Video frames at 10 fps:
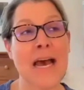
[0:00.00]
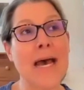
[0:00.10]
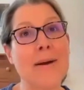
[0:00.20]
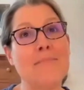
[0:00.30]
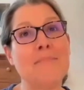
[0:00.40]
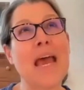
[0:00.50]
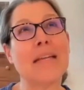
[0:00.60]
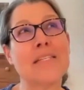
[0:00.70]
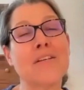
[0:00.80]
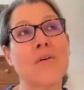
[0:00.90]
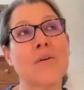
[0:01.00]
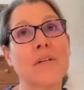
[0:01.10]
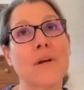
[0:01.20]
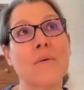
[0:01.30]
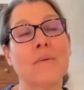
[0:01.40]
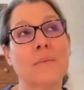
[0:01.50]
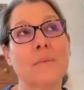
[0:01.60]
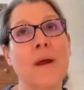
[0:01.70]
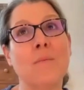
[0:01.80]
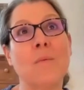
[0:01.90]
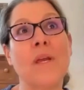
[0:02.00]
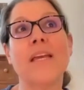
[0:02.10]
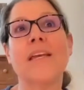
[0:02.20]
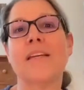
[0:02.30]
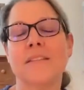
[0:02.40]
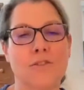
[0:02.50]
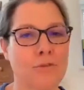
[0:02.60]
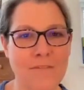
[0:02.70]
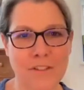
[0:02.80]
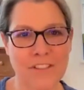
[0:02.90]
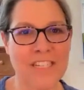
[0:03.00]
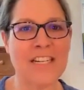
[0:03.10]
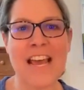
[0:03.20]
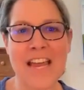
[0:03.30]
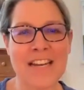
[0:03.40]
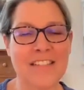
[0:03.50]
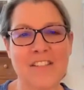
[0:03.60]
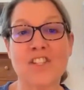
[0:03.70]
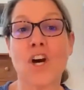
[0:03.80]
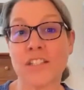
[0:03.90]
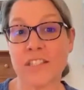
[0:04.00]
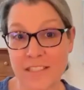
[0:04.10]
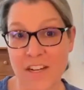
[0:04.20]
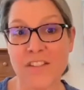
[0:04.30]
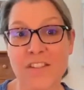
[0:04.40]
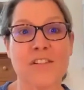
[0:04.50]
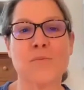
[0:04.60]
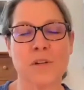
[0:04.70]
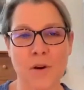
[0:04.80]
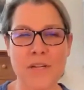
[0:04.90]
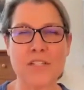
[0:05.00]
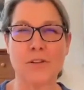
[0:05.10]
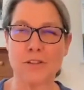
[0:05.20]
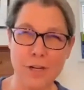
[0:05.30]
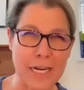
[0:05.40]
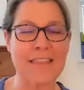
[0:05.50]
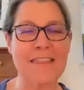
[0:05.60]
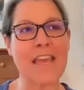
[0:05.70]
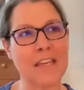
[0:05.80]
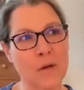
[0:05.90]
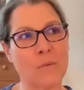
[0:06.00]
And so, when we travel and talk to doctors, we're always sort of trying to think,